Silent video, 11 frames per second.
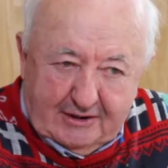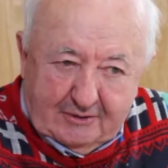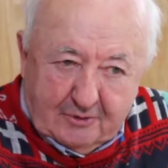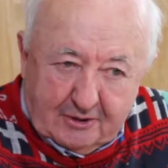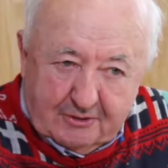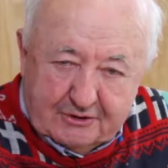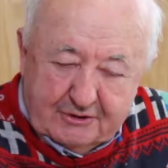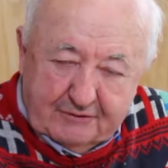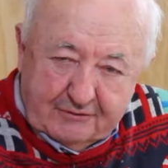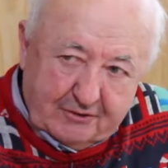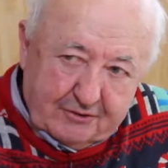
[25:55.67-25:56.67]
we're in
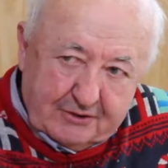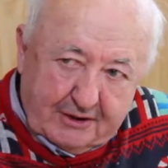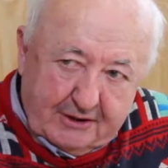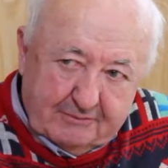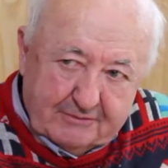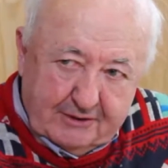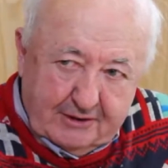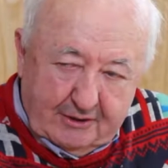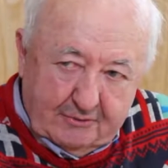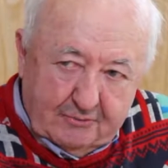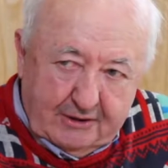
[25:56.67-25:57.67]
difficult times
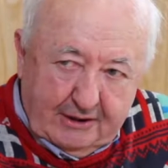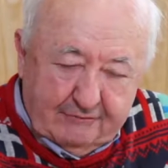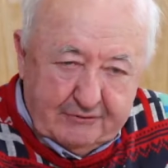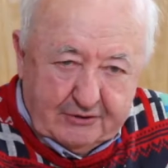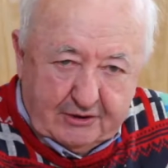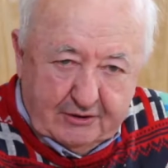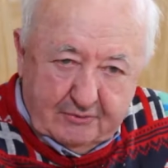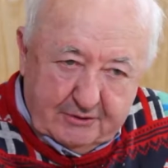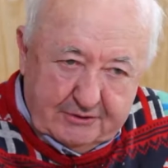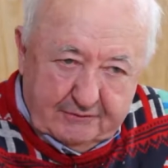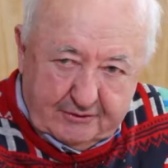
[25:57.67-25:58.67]
now. We haven't a clue what
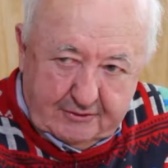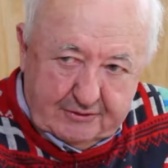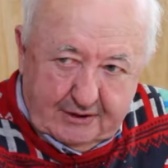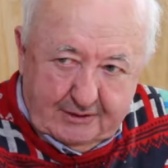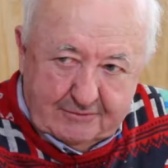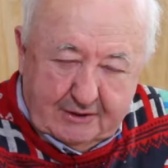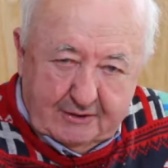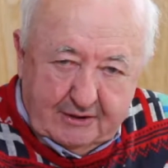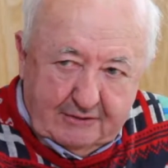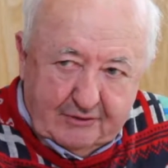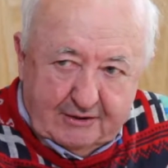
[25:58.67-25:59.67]
difficult times are.
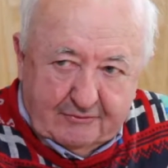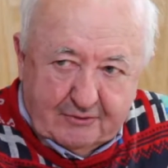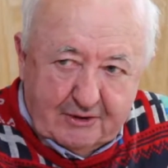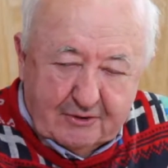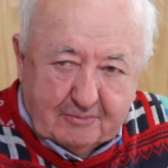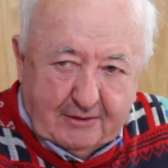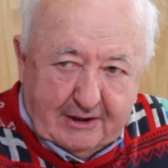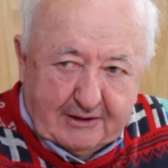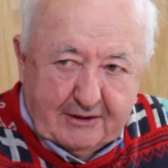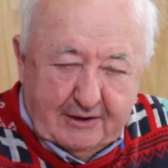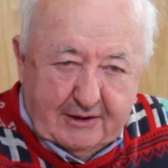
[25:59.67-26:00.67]
If we look back,
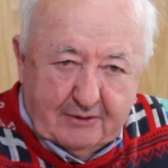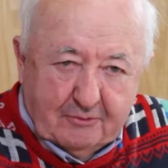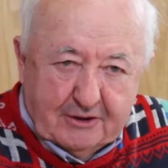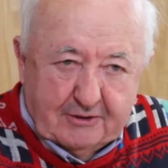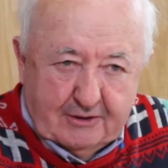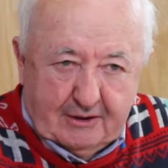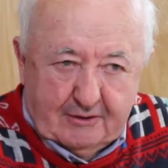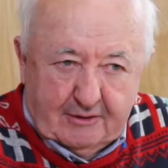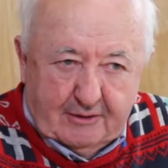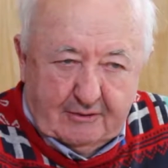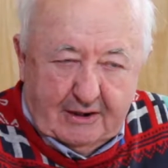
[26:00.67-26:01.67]

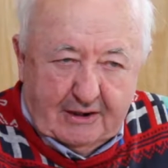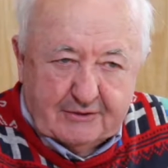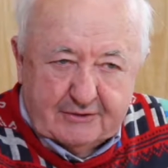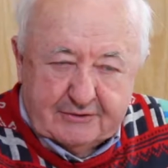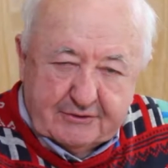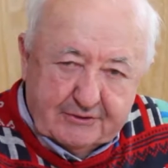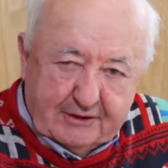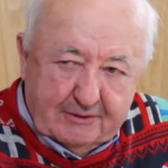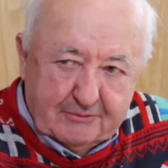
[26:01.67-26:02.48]
our ancestors came